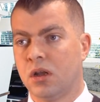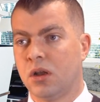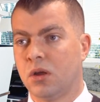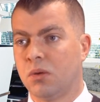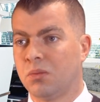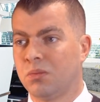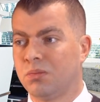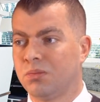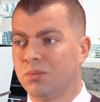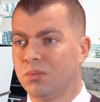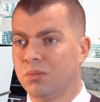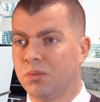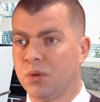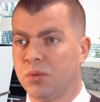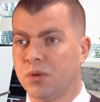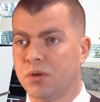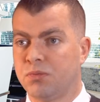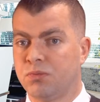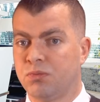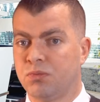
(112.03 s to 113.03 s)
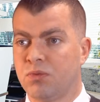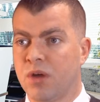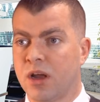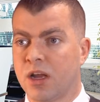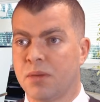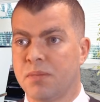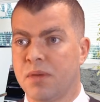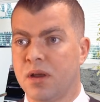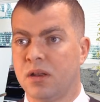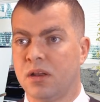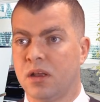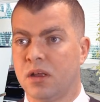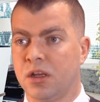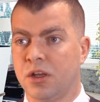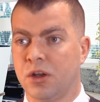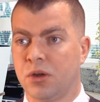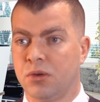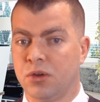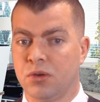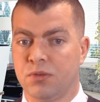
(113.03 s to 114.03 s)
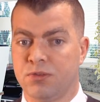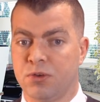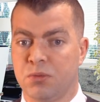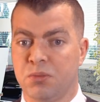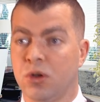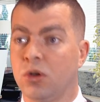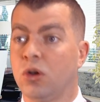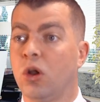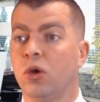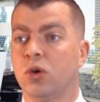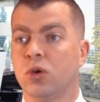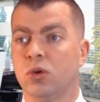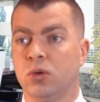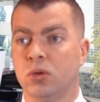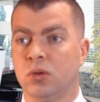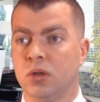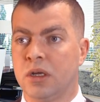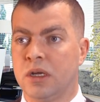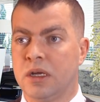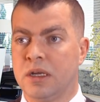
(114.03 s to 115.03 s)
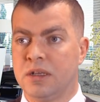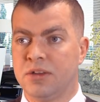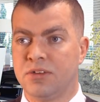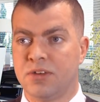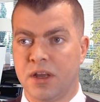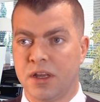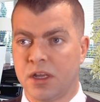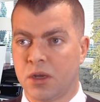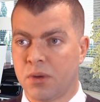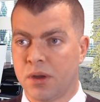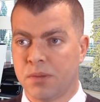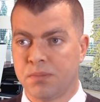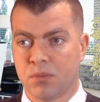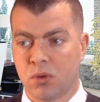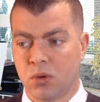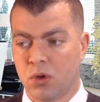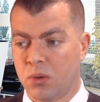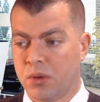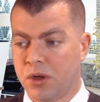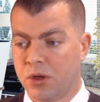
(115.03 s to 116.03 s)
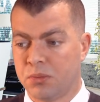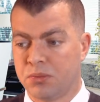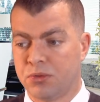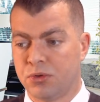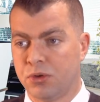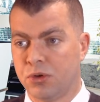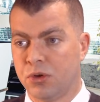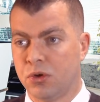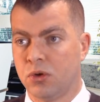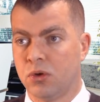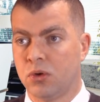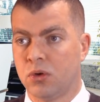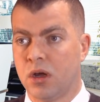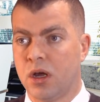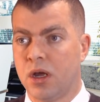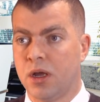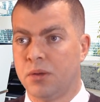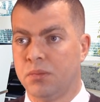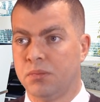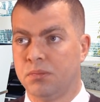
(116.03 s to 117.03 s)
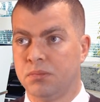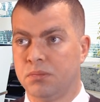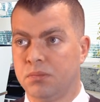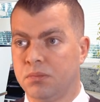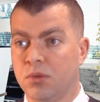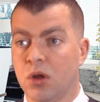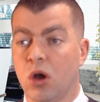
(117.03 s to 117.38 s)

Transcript: You know, we would recommend that, you know, from your local takeaway all the way up to your um,